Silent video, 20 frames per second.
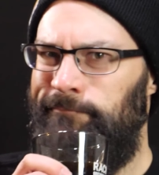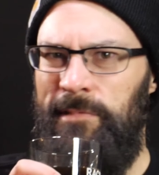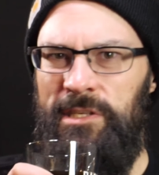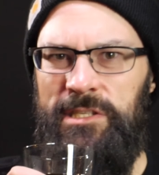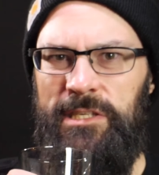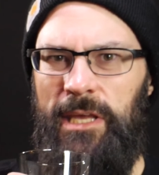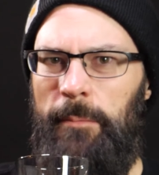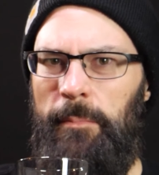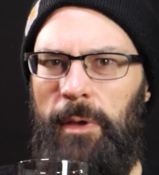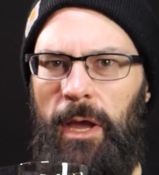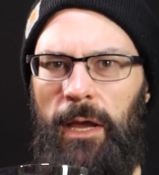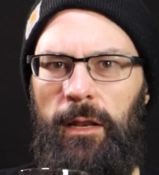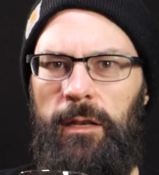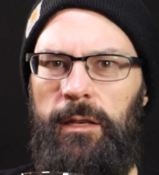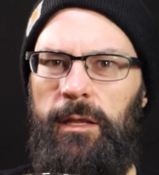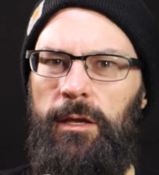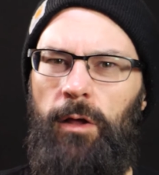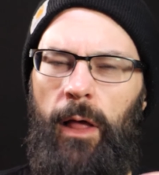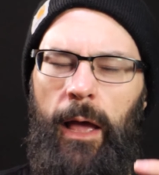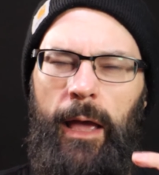Same kind of
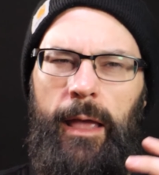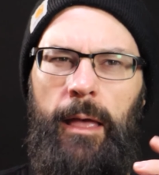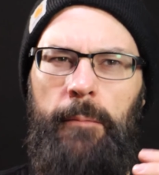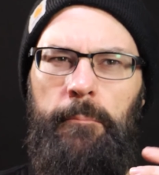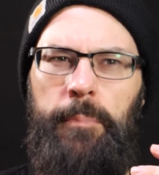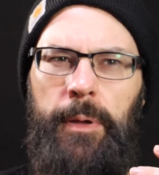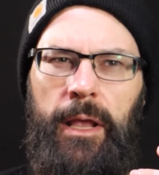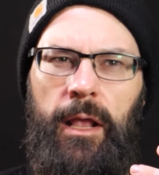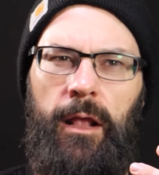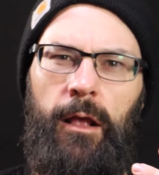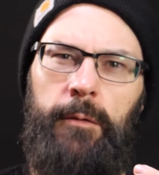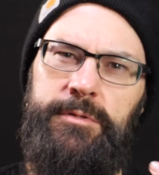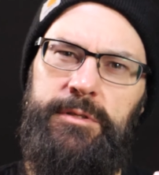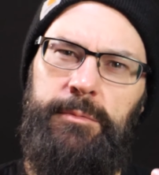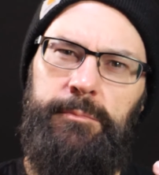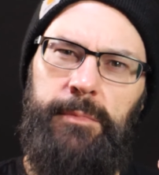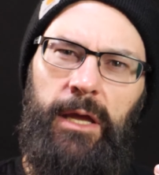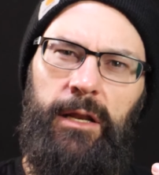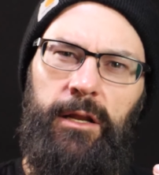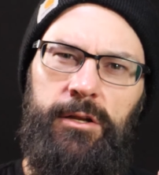deal. I am picking up
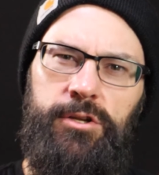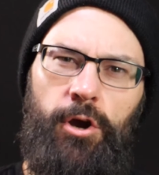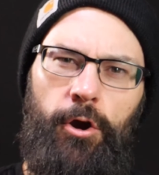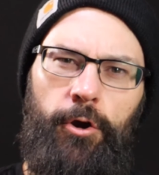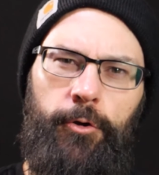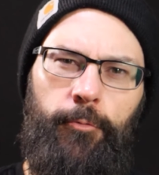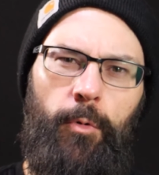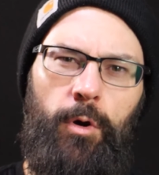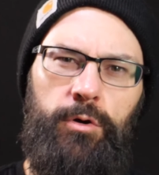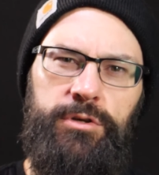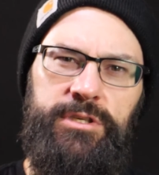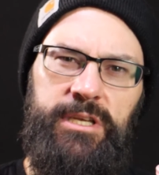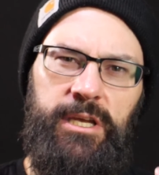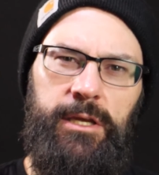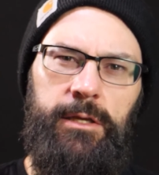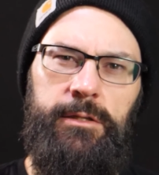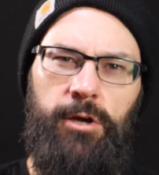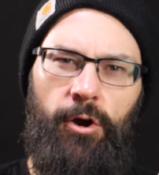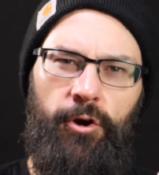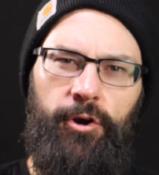some kind of dark
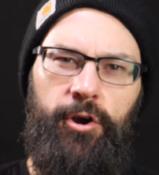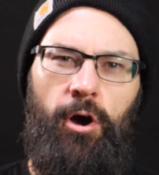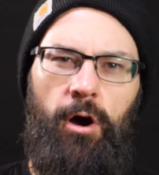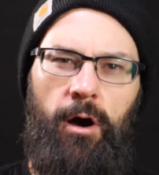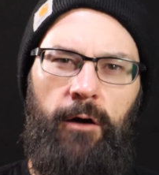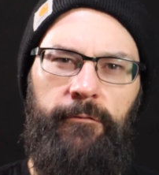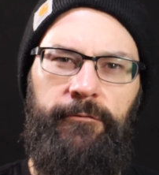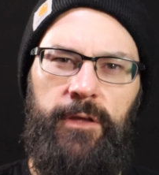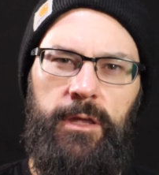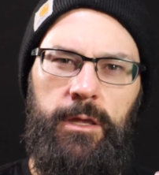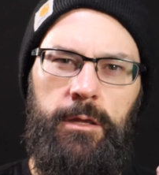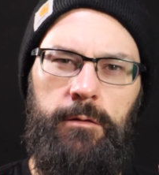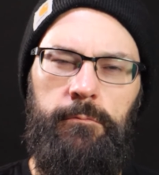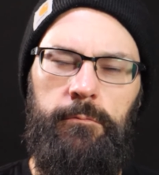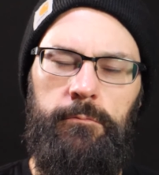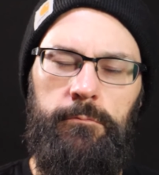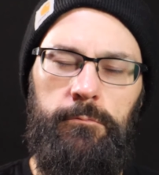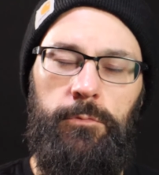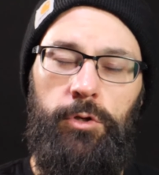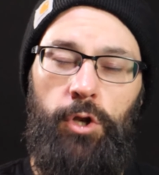roasty, dark coffee
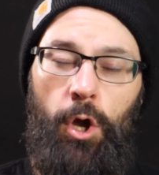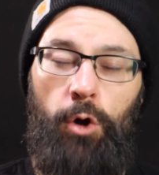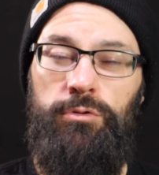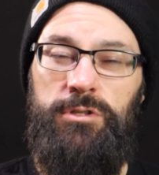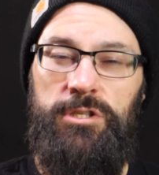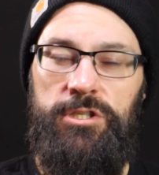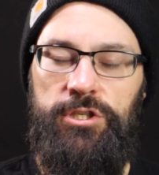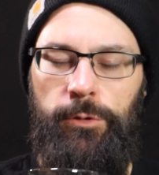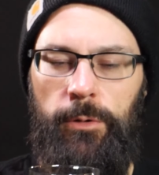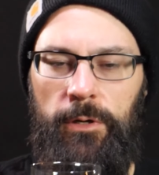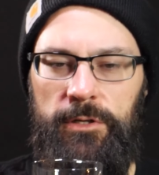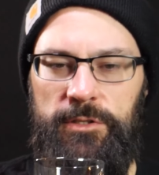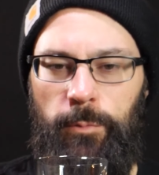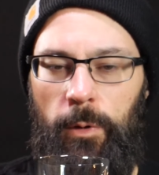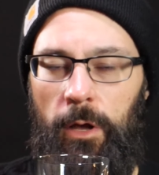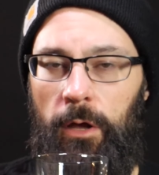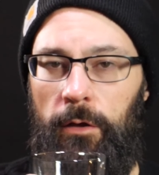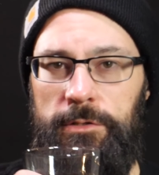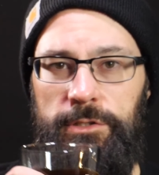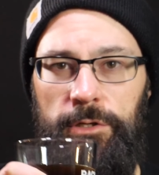notes to it as
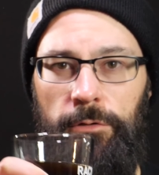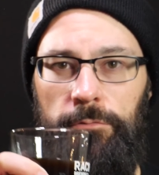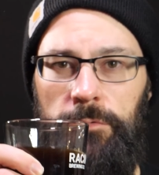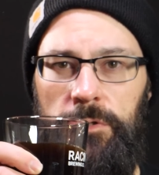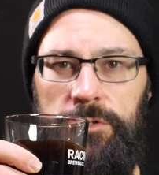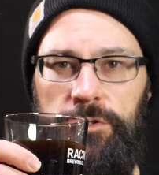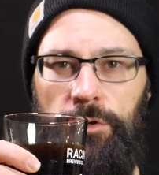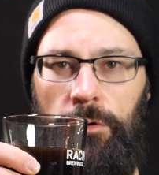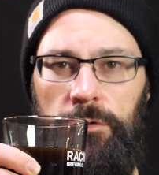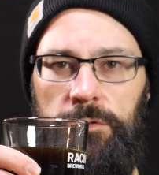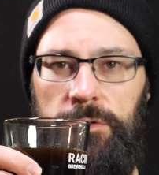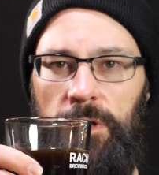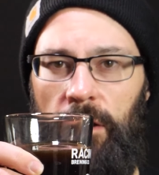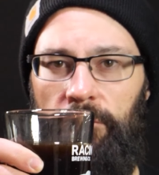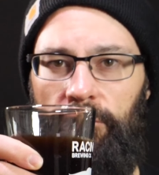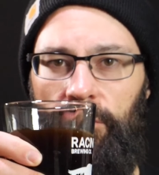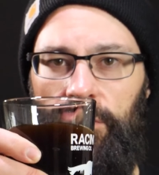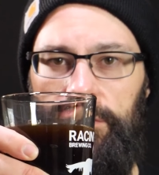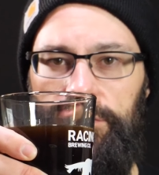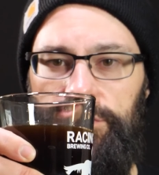well. So let's go ahead and
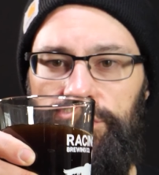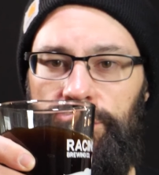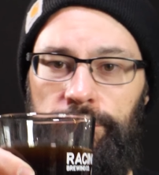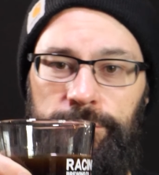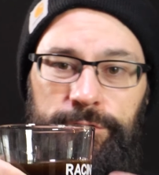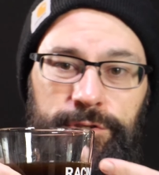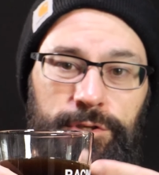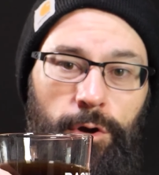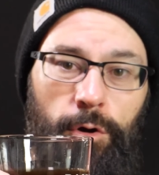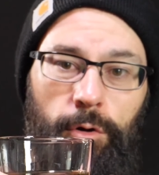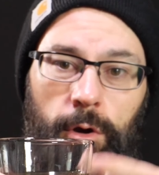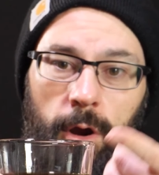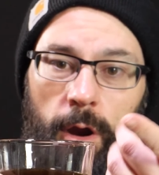dive right in. Cheers. No